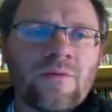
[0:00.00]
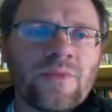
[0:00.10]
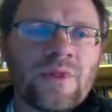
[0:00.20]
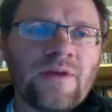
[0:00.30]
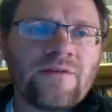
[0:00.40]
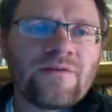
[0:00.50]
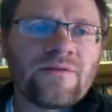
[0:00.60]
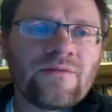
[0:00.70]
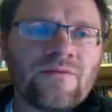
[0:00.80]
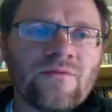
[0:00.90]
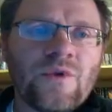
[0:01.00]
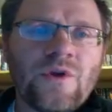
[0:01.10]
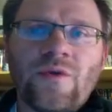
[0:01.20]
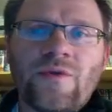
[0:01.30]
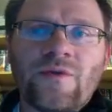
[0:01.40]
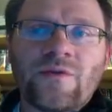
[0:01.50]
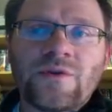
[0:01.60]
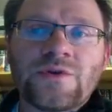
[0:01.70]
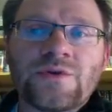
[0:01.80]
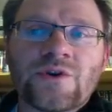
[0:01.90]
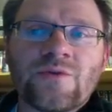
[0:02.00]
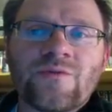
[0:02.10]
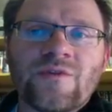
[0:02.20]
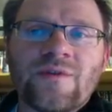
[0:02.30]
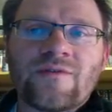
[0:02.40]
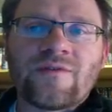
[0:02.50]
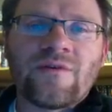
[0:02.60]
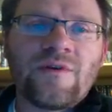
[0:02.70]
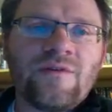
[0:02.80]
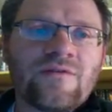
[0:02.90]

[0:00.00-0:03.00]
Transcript: Plus, we know that there's only two terms in this series,